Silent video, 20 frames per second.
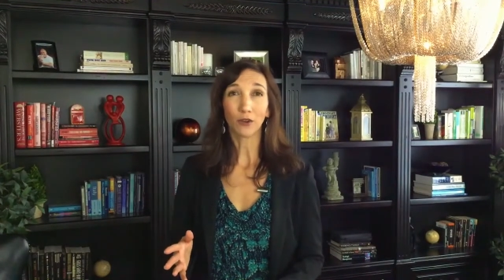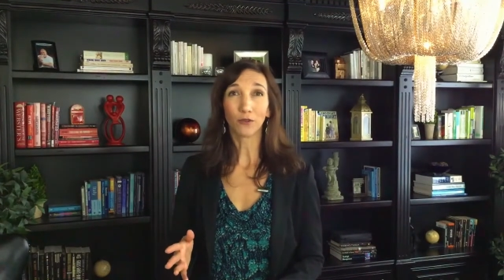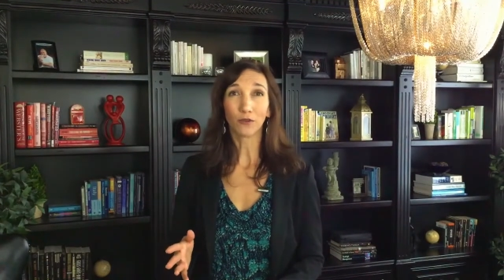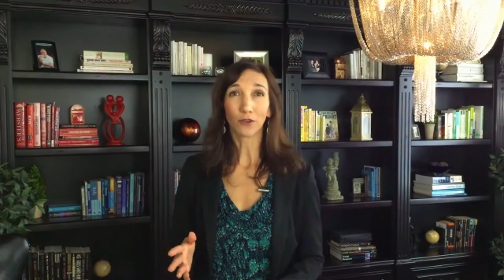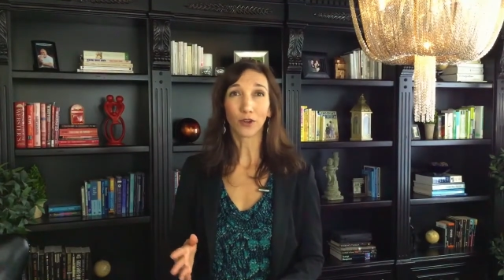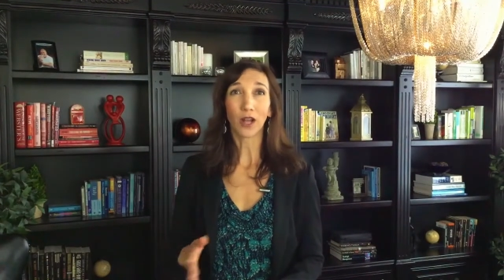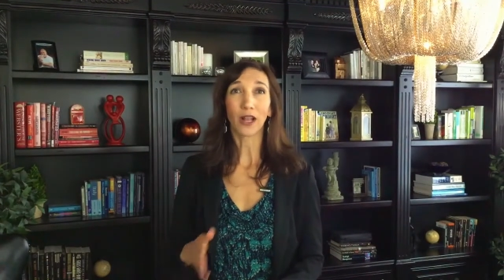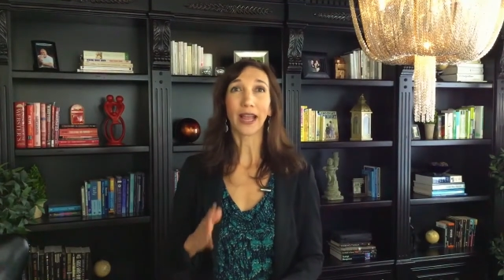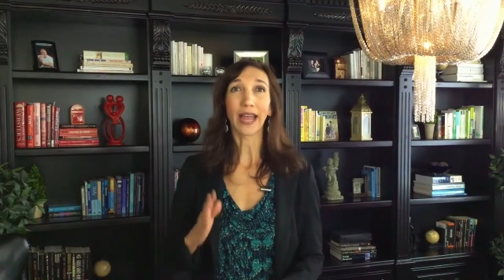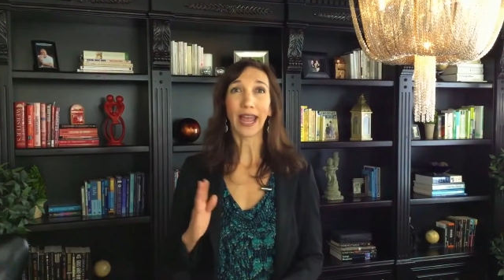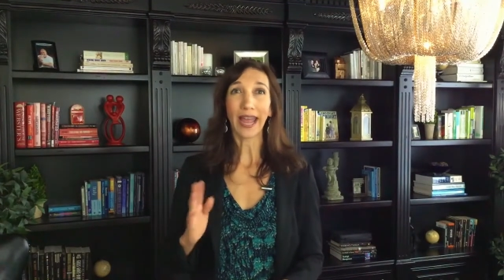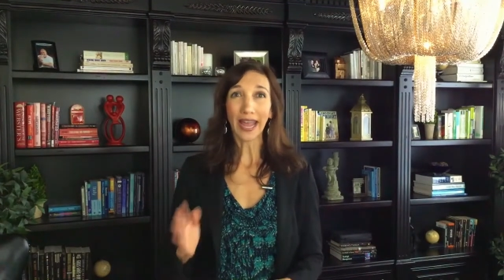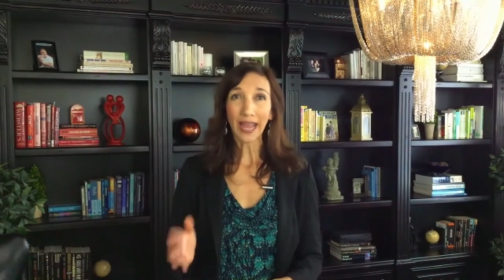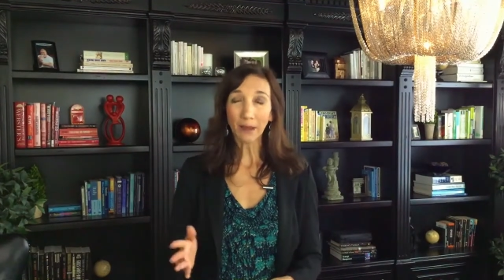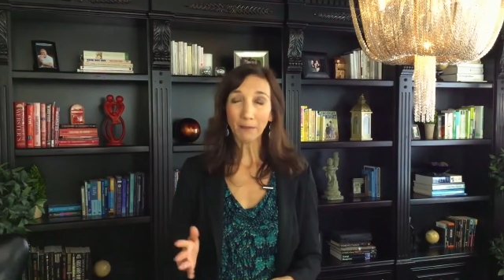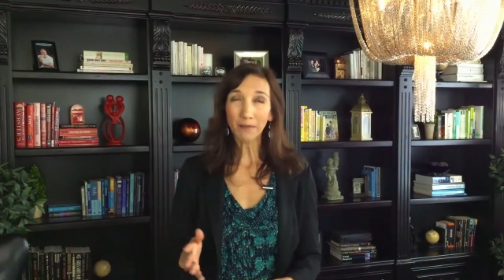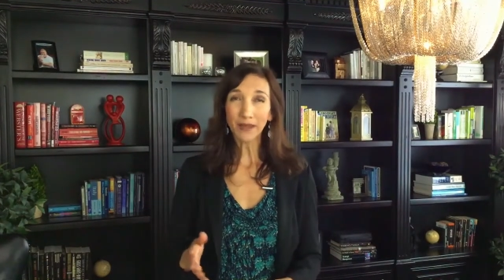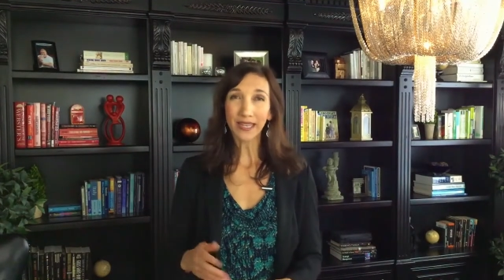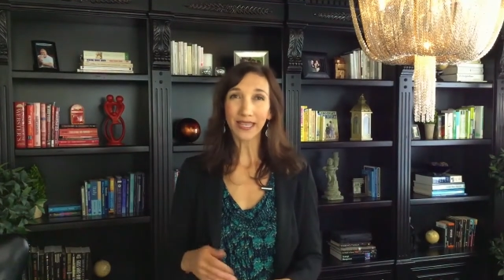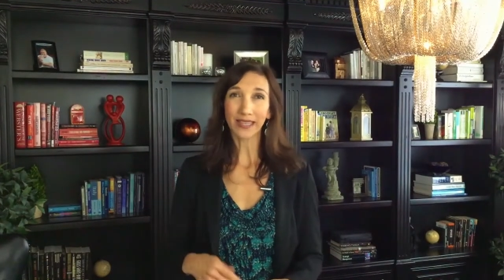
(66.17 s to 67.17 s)
overall
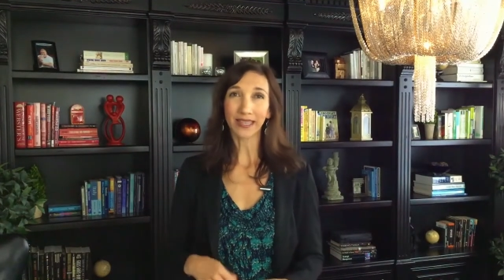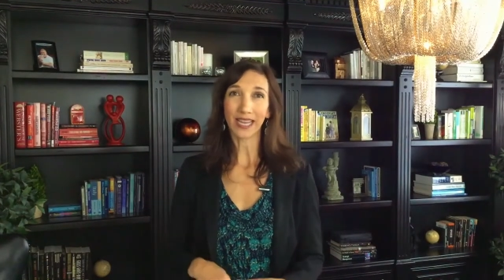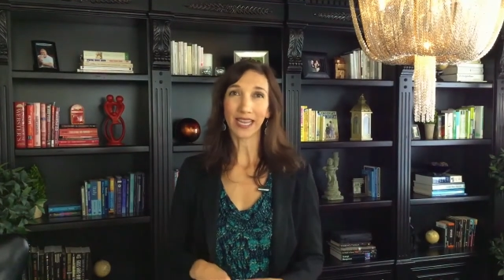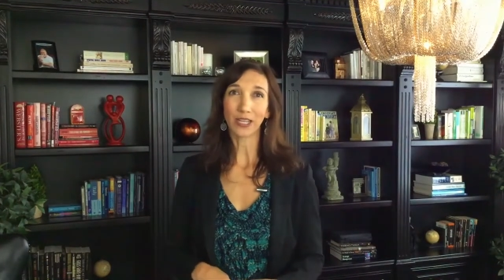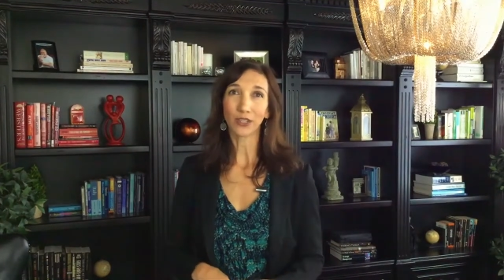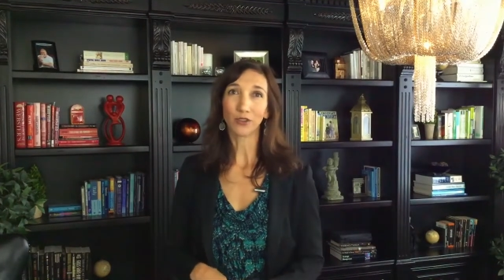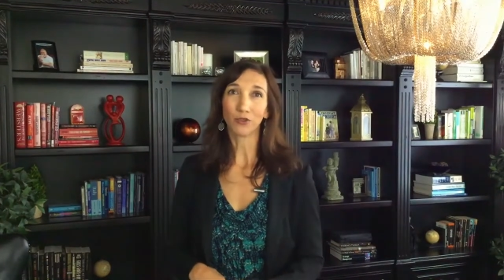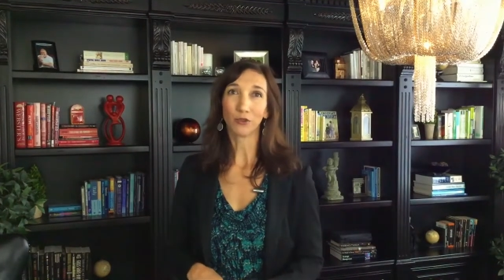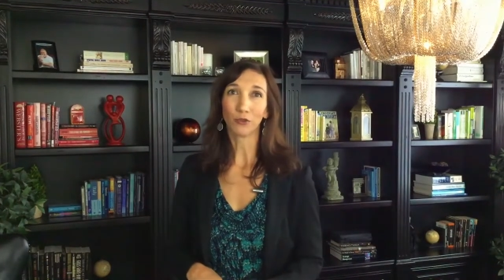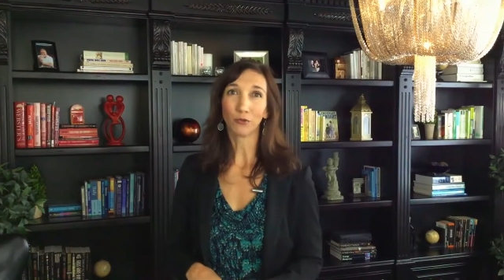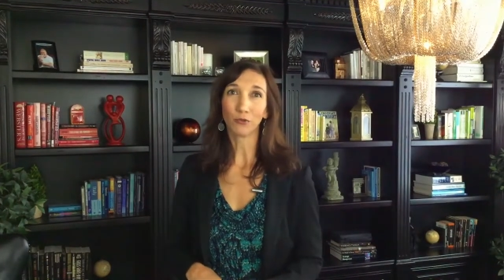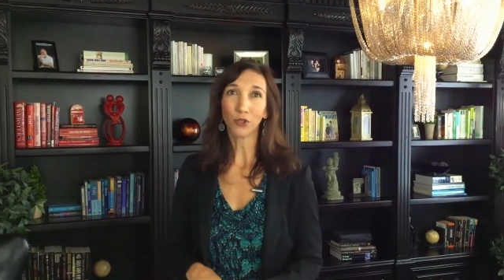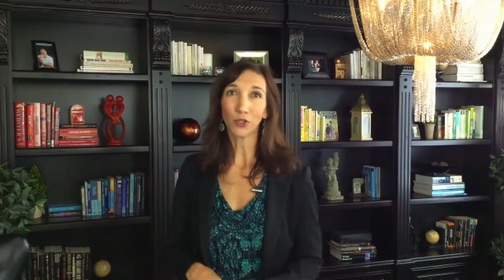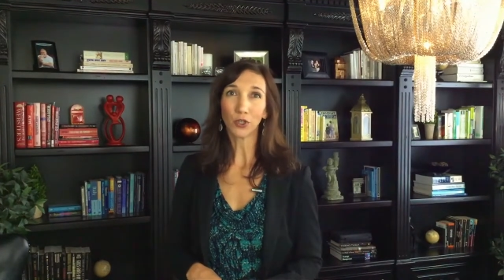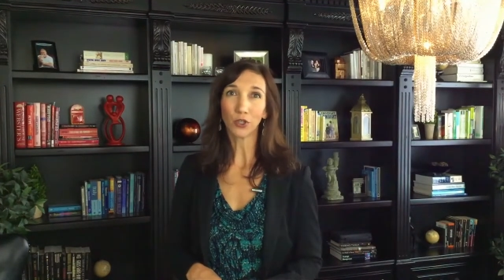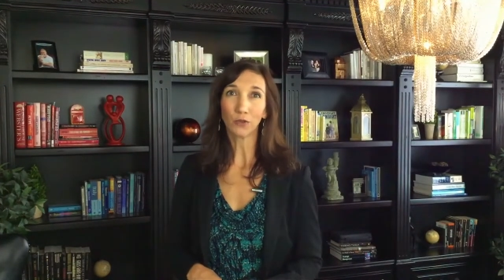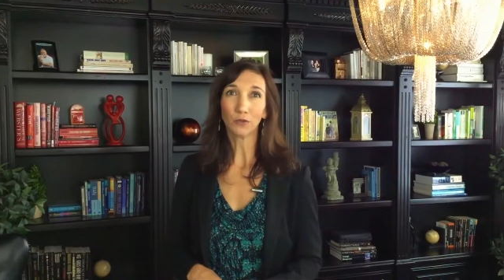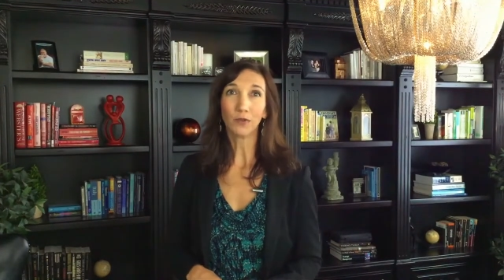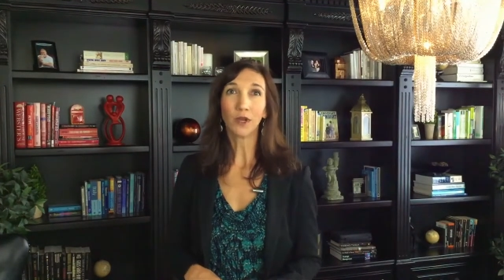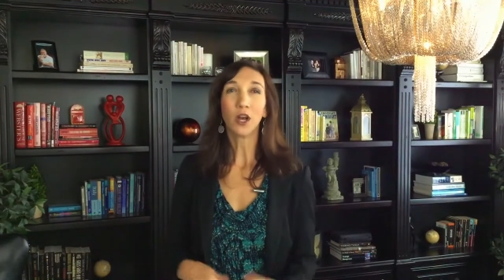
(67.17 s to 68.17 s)
ambient light to a
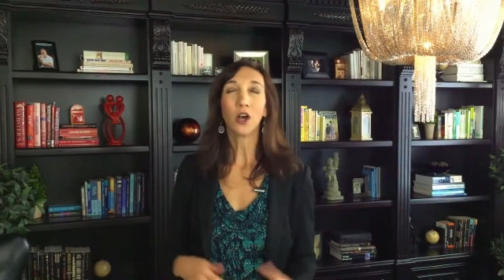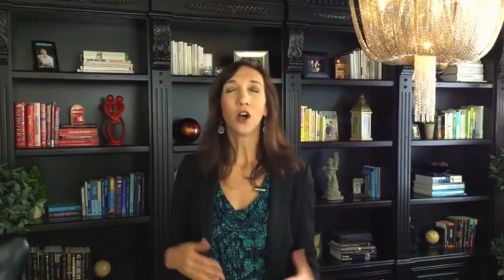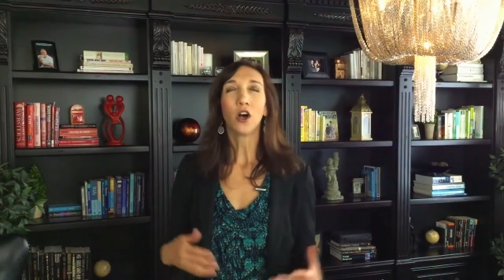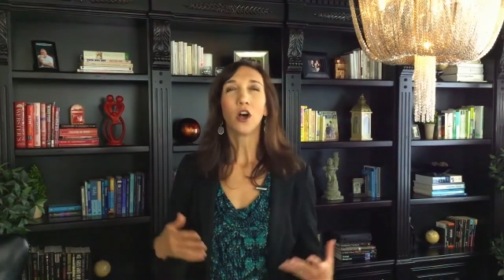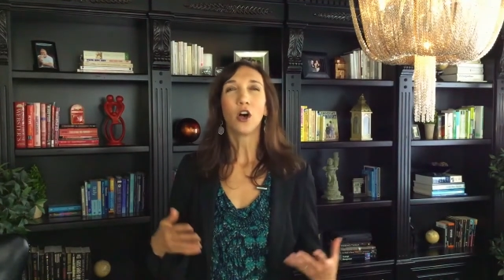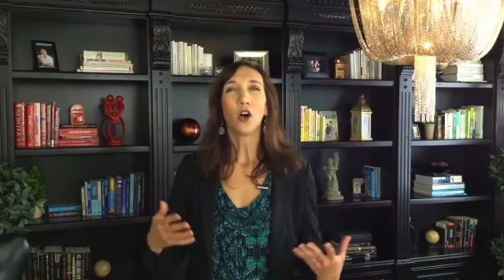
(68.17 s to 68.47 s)
room,